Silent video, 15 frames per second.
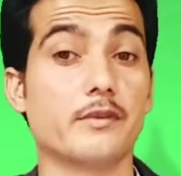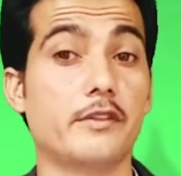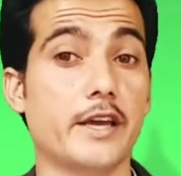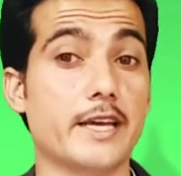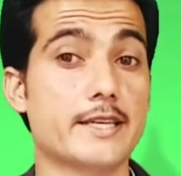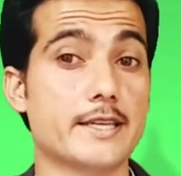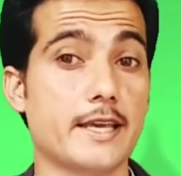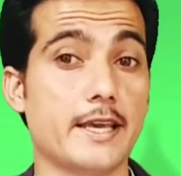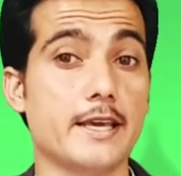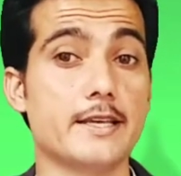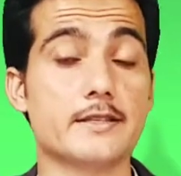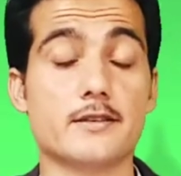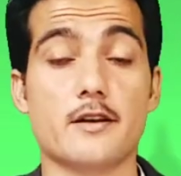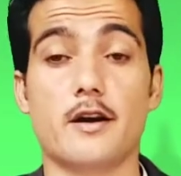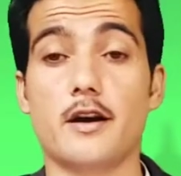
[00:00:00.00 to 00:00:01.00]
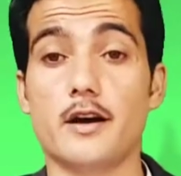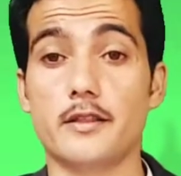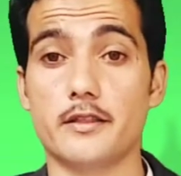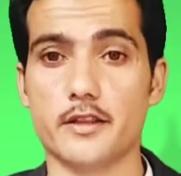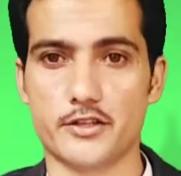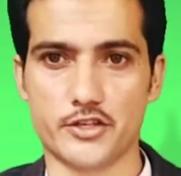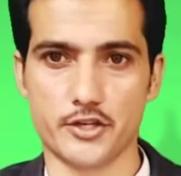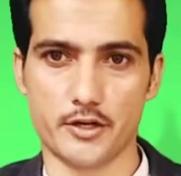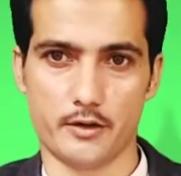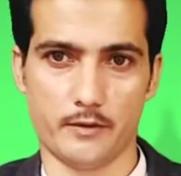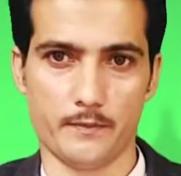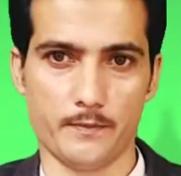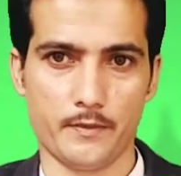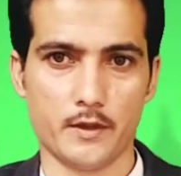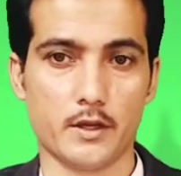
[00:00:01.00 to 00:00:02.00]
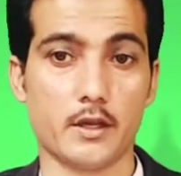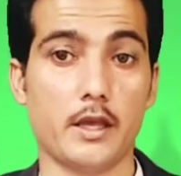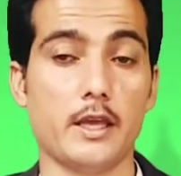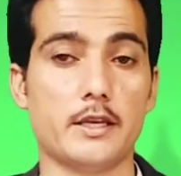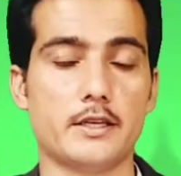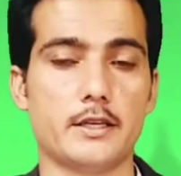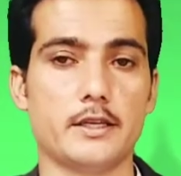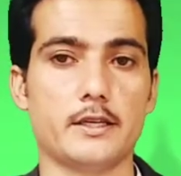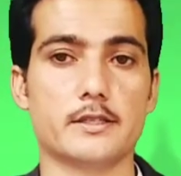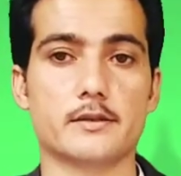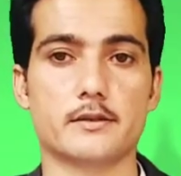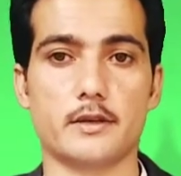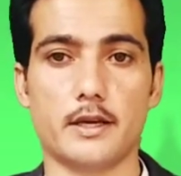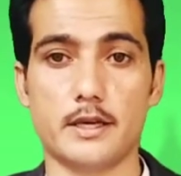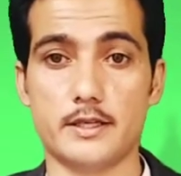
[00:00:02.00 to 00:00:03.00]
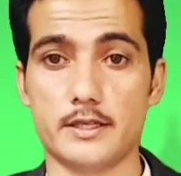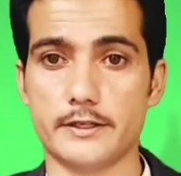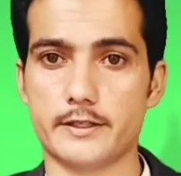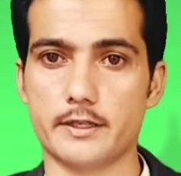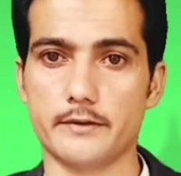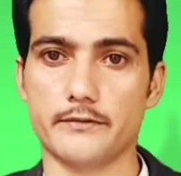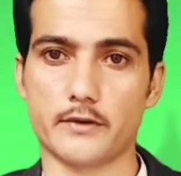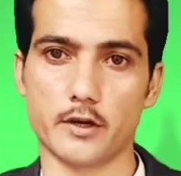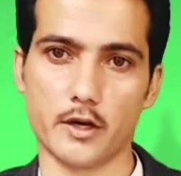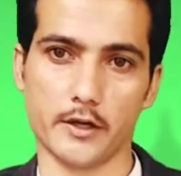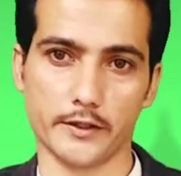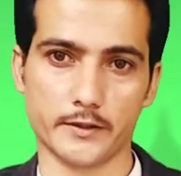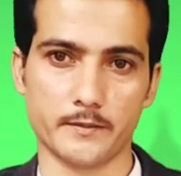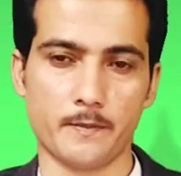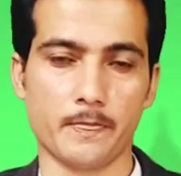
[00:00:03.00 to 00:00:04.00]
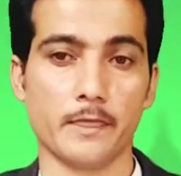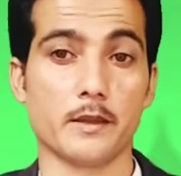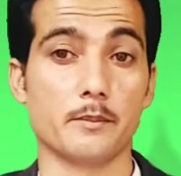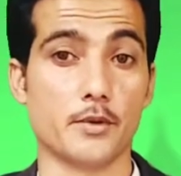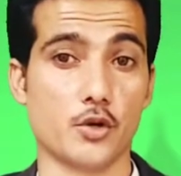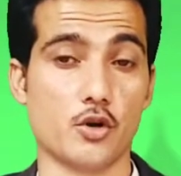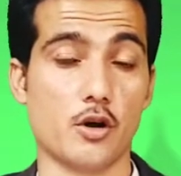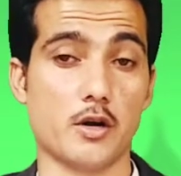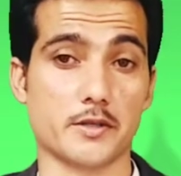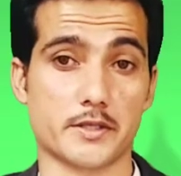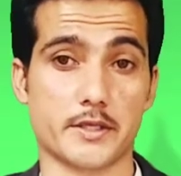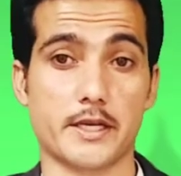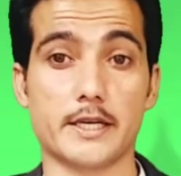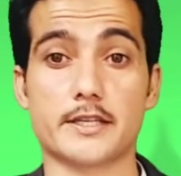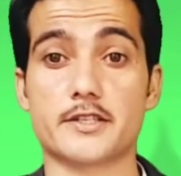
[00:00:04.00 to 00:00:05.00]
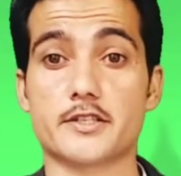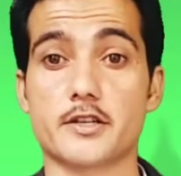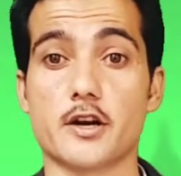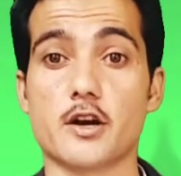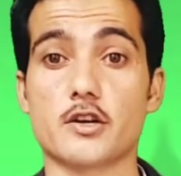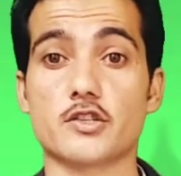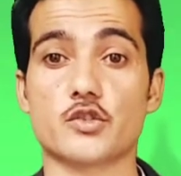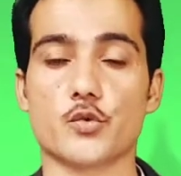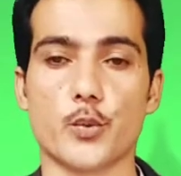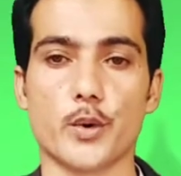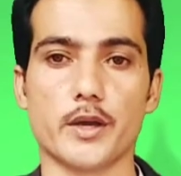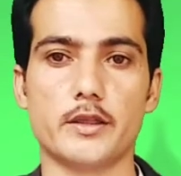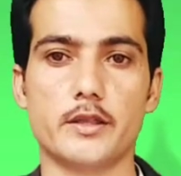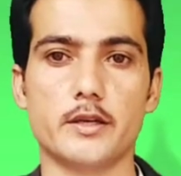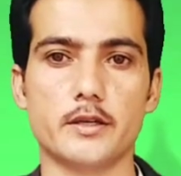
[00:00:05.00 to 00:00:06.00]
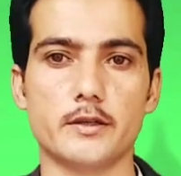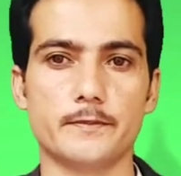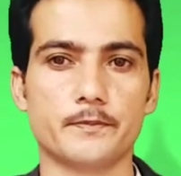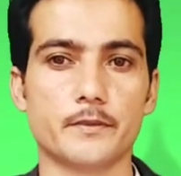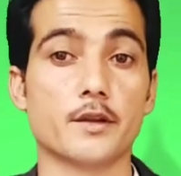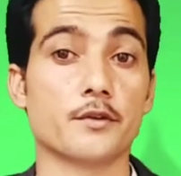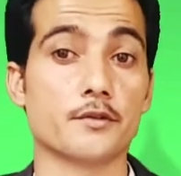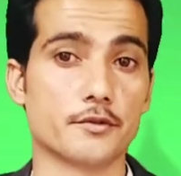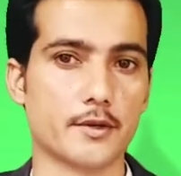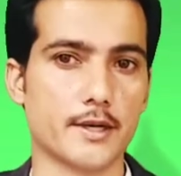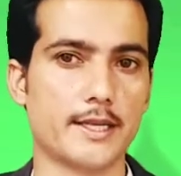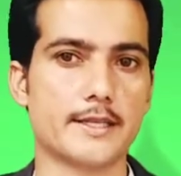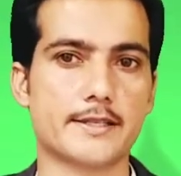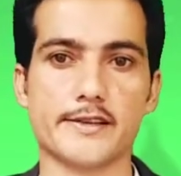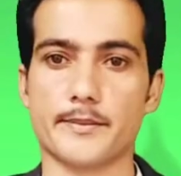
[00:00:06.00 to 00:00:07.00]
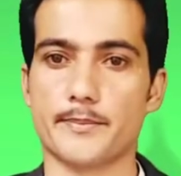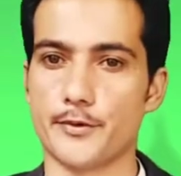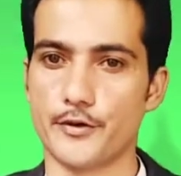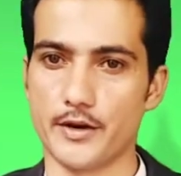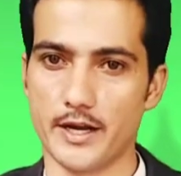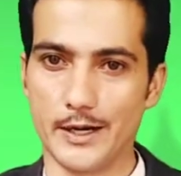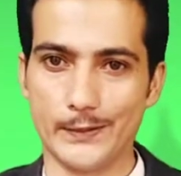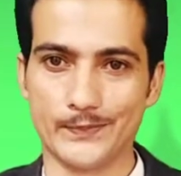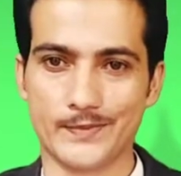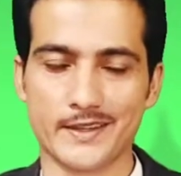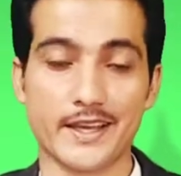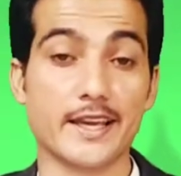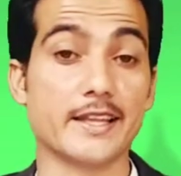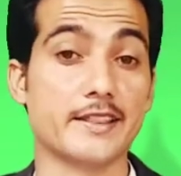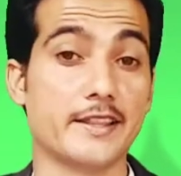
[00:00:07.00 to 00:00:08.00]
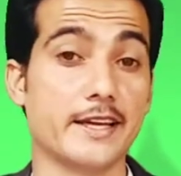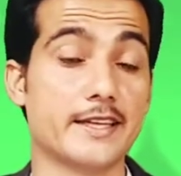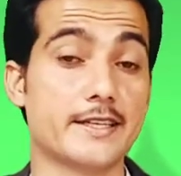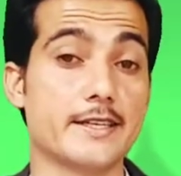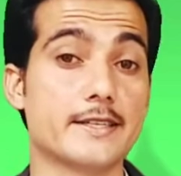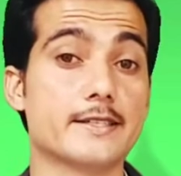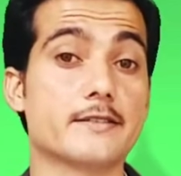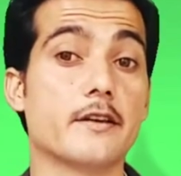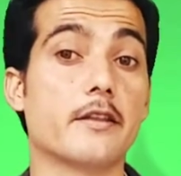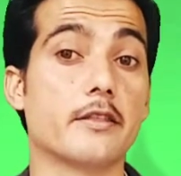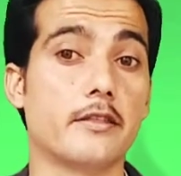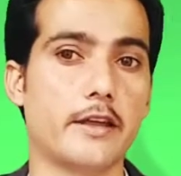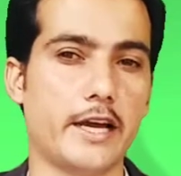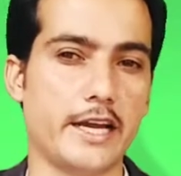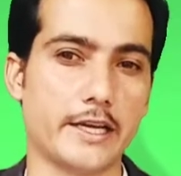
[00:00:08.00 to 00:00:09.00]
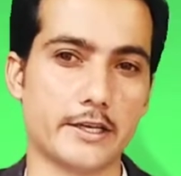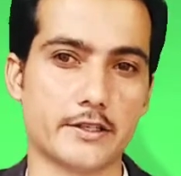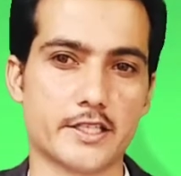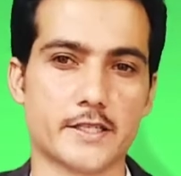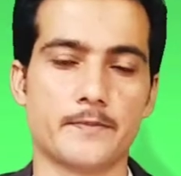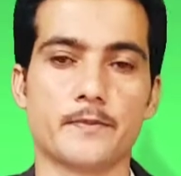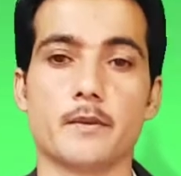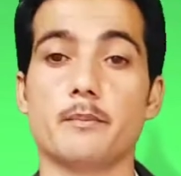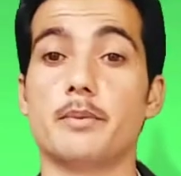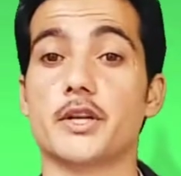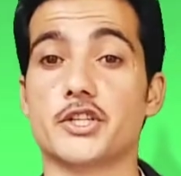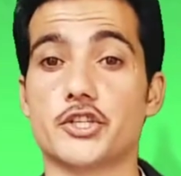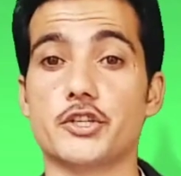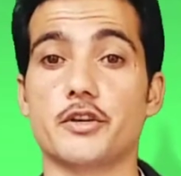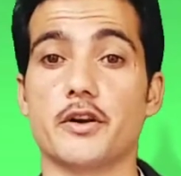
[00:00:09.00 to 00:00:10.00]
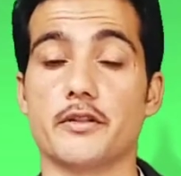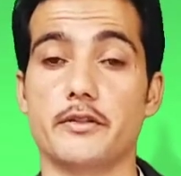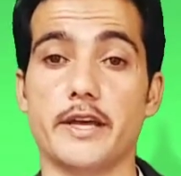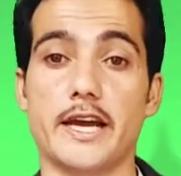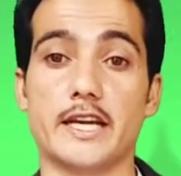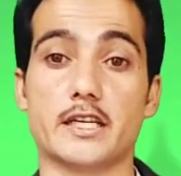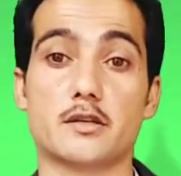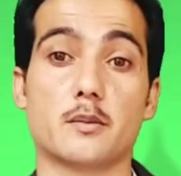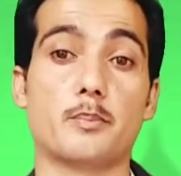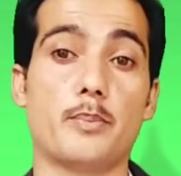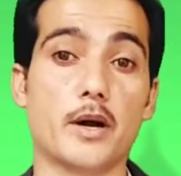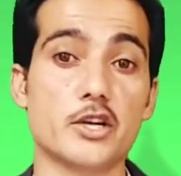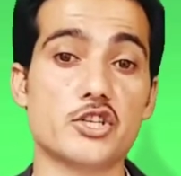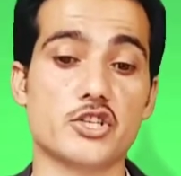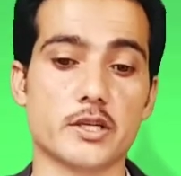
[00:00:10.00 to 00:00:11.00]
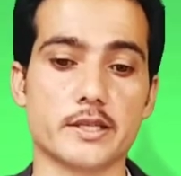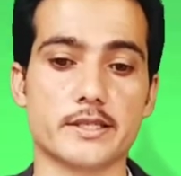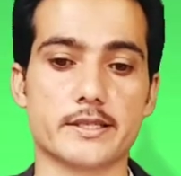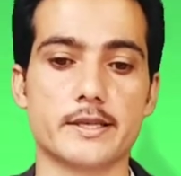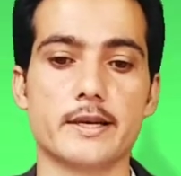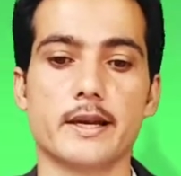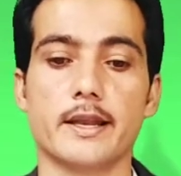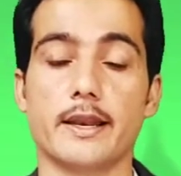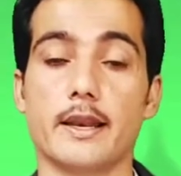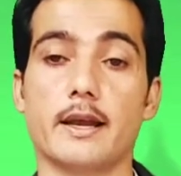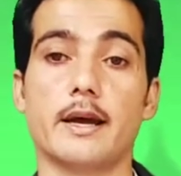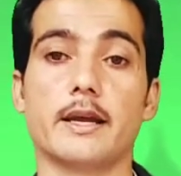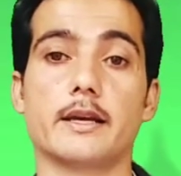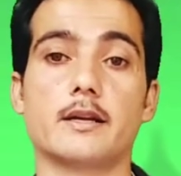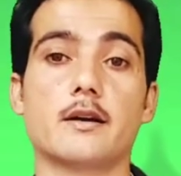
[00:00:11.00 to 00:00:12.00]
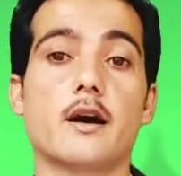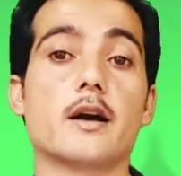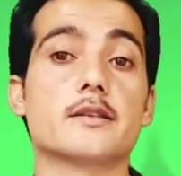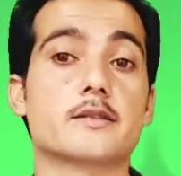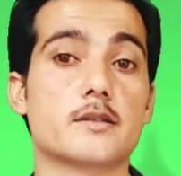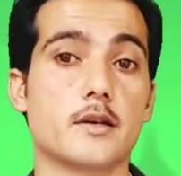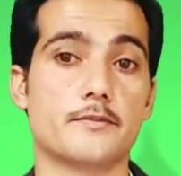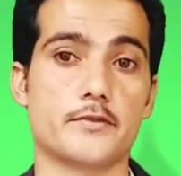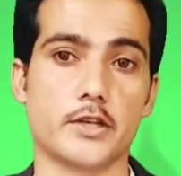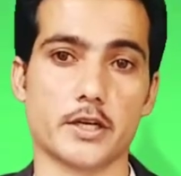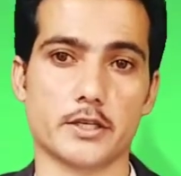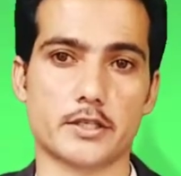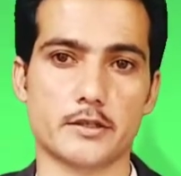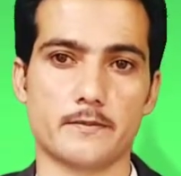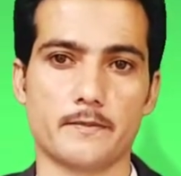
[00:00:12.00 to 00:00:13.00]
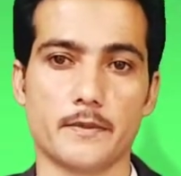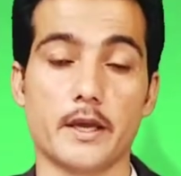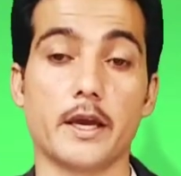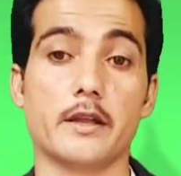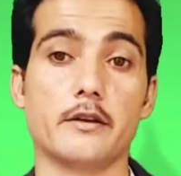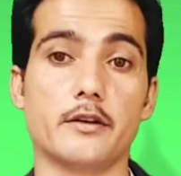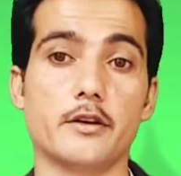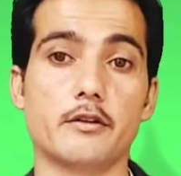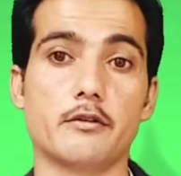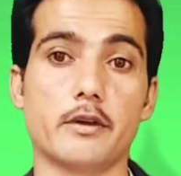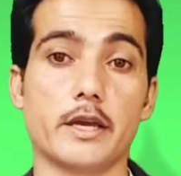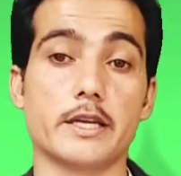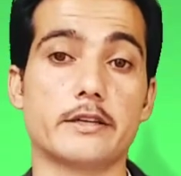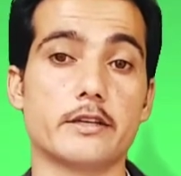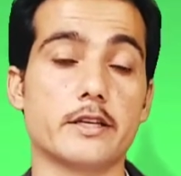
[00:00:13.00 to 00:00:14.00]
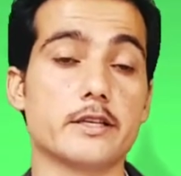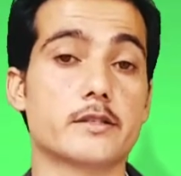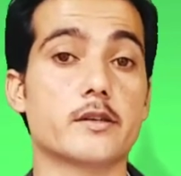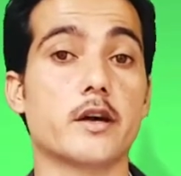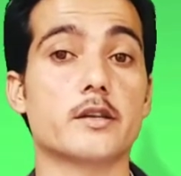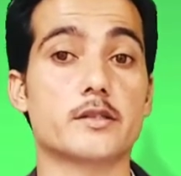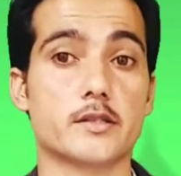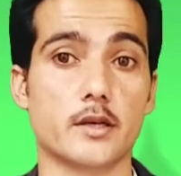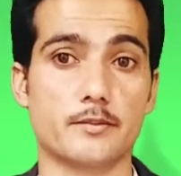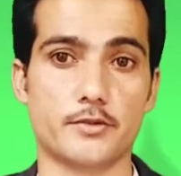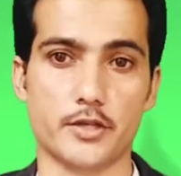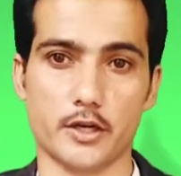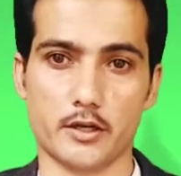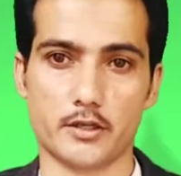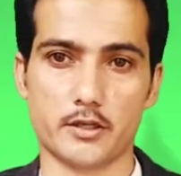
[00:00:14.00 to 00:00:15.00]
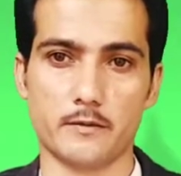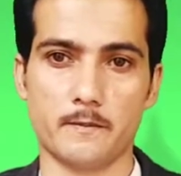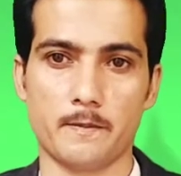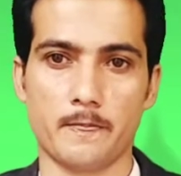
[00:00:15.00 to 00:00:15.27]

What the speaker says: That is on the chair. It is adjective clause, because it starts with the relative pronoun, and that is that. But here that functions like a subject, and here it is a subject.